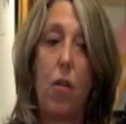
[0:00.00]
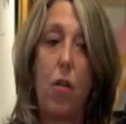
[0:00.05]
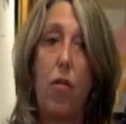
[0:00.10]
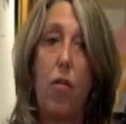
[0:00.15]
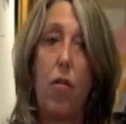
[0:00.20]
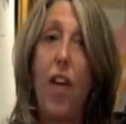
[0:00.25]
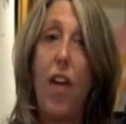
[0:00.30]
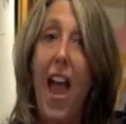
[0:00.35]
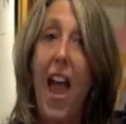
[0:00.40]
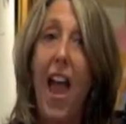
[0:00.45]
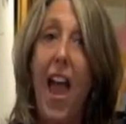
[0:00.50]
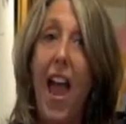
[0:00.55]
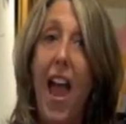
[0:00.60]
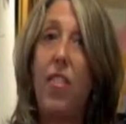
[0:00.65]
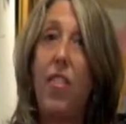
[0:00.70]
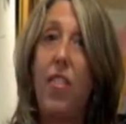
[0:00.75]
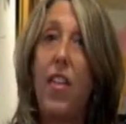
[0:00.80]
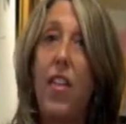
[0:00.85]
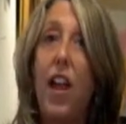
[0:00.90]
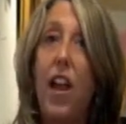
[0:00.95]

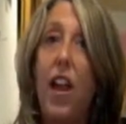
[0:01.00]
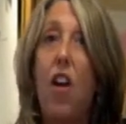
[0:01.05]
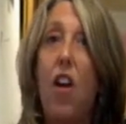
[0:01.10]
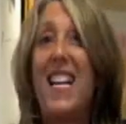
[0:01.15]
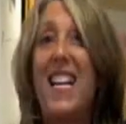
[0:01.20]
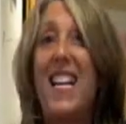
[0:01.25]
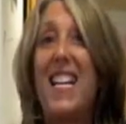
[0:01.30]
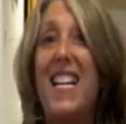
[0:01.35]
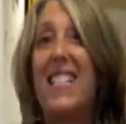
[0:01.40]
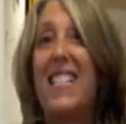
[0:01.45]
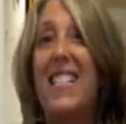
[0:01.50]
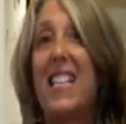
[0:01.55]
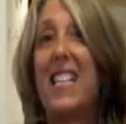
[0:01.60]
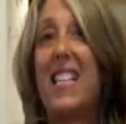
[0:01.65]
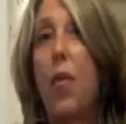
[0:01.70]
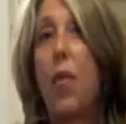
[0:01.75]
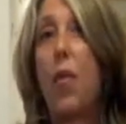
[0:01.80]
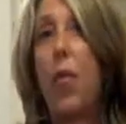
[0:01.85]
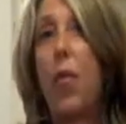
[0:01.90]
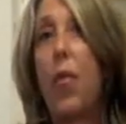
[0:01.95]
Then there is
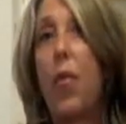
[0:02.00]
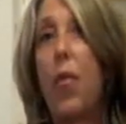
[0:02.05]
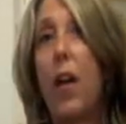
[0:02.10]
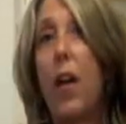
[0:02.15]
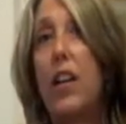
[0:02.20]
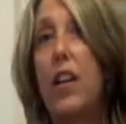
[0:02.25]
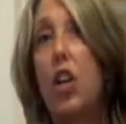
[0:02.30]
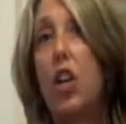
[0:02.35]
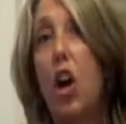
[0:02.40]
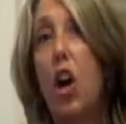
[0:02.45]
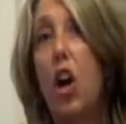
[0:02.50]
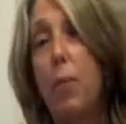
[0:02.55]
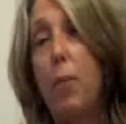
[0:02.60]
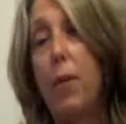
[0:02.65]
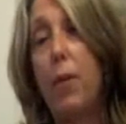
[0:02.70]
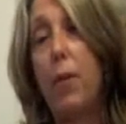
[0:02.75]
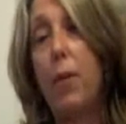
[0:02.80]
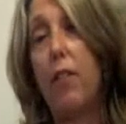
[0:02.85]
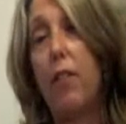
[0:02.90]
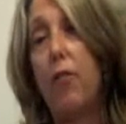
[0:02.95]
the
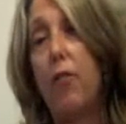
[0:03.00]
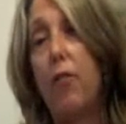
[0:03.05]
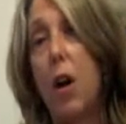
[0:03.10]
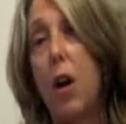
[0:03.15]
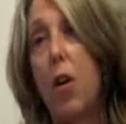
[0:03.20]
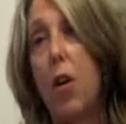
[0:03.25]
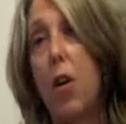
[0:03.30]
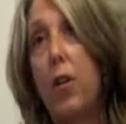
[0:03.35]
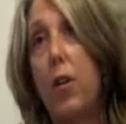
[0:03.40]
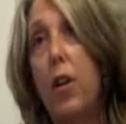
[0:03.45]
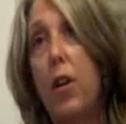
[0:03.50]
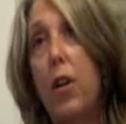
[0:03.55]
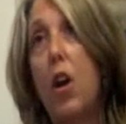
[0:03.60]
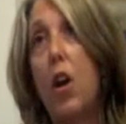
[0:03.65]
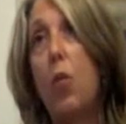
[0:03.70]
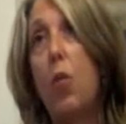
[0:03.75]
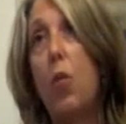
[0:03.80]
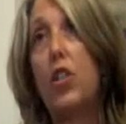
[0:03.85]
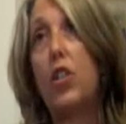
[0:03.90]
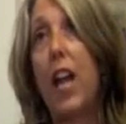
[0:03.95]
interpretive mode,
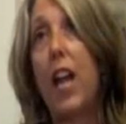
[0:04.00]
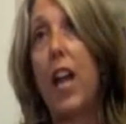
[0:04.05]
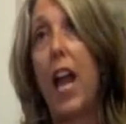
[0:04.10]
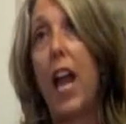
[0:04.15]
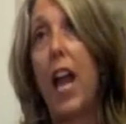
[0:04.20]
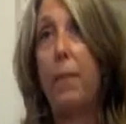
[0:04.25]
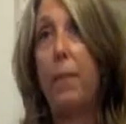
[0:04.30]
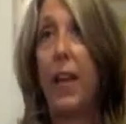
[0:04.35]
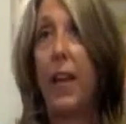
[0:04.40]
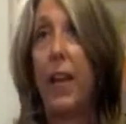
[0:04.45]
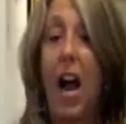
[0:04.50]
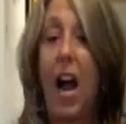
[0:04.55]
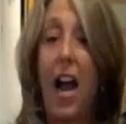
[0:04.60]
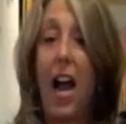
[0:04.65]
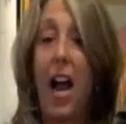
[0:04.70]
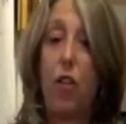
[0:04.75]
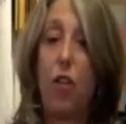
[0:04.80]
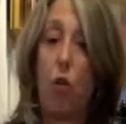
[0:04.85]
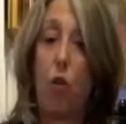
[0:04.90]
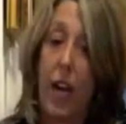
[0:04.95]
which can be
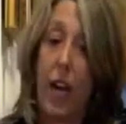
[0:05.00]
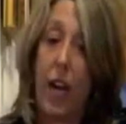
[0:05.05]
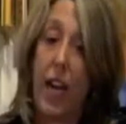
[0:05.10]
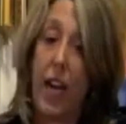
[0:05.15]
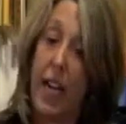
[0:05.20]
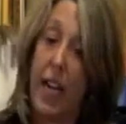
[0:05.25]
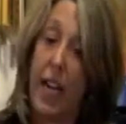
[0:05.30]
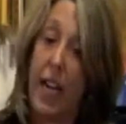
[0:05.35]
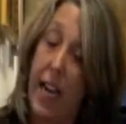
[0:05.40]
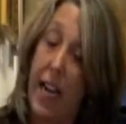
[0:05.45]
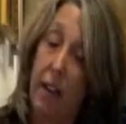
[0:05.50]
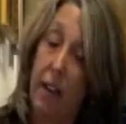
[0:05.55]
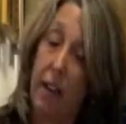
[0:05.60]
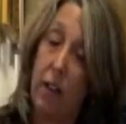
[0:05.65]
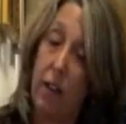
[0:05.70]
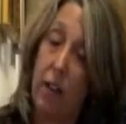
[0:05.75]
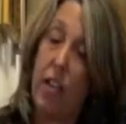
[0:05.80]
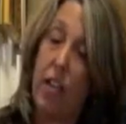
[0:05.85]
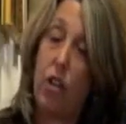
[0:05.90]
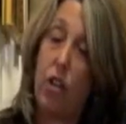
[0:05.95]
either reading,
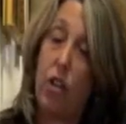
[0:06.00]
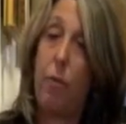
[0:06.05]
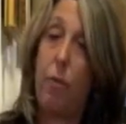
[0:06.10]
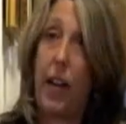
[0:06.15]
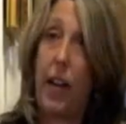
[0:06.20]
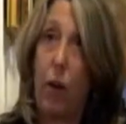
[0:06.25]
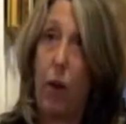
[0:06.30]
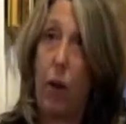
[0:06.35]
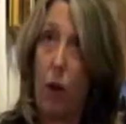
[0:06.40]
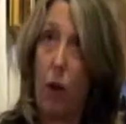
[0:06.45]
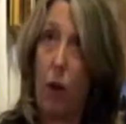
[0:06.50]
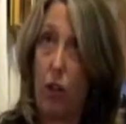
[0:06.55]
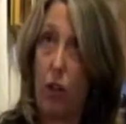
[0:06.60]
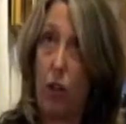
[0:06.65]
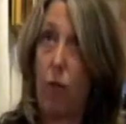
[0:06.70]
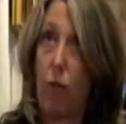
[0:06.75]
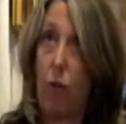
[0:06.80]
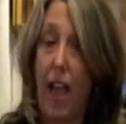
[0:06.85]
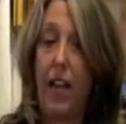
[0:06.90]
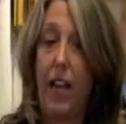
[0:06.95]
interpreting what
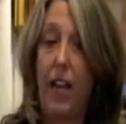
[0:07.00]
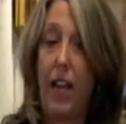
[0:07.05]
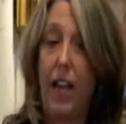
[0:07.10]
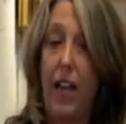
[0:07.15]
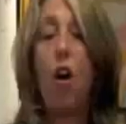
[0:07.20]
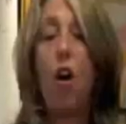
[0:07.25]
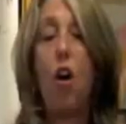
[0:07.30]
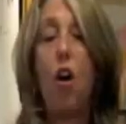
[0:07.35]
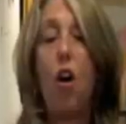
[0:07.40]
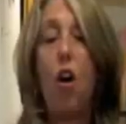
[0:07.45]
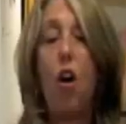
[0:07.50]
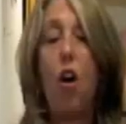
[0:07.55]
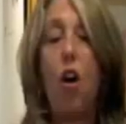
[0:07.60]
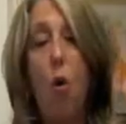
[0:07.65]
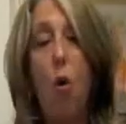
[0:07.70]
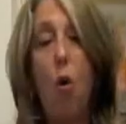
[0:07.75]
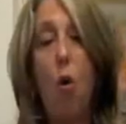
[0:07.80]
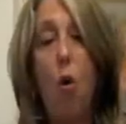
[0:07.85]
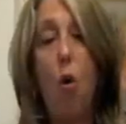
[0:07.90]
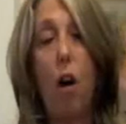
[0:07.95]
you've read,
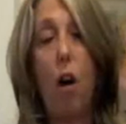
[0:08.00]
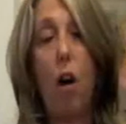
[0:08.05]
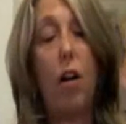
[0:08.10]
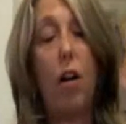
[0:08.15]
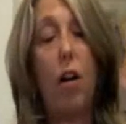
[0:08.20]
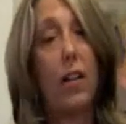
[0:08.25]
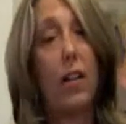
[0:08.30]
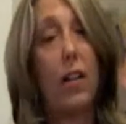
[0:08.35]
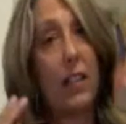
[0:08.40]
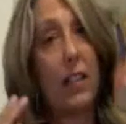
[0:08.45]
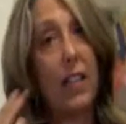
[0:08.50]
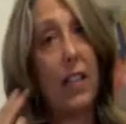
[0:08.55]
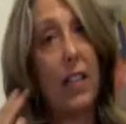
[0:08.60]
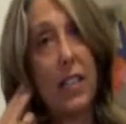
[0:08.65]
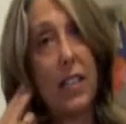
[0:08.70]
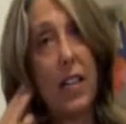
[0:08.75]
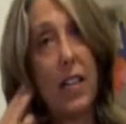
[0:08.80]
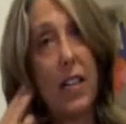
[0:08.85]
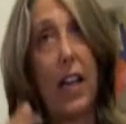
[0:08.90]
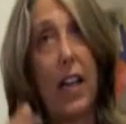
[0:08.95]
or
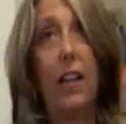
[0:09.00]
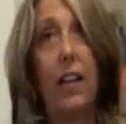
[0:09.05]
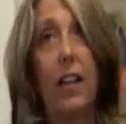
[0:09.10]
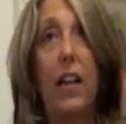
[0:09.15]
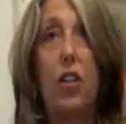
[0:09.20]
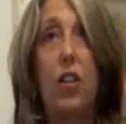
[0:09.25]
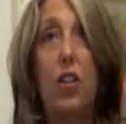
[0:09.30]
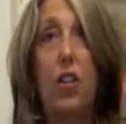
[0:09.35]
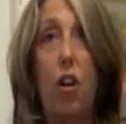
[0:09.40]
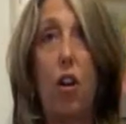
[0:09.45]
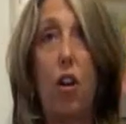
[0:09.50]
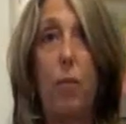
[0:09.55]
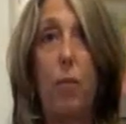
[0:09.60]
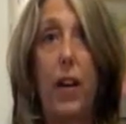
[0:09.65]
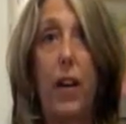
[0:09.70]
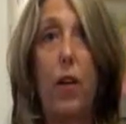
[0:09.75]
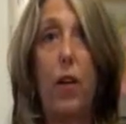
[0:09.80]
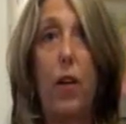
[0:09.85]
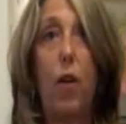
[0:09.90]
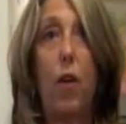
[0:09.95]
listening,
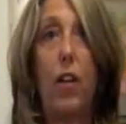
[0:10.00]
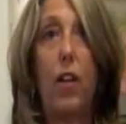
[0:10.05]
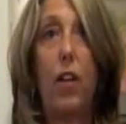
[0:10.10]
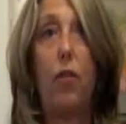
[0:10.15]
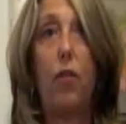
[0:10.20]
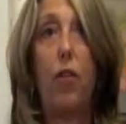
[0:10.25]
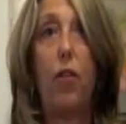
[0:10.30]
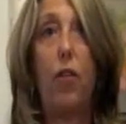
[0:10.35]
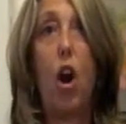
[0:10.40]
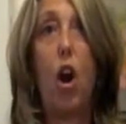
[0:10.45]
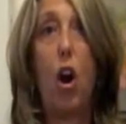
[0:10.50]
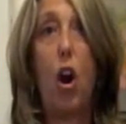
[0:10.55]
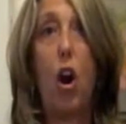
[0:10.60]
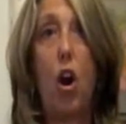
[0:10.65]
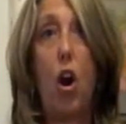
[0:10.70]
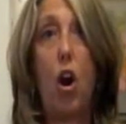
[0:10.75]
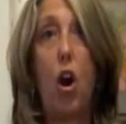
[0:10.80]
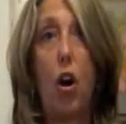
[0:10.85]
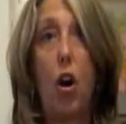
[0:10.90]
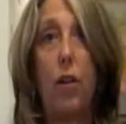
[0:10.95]
interpreting what you've
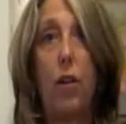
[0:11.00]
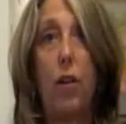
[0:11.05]
heard.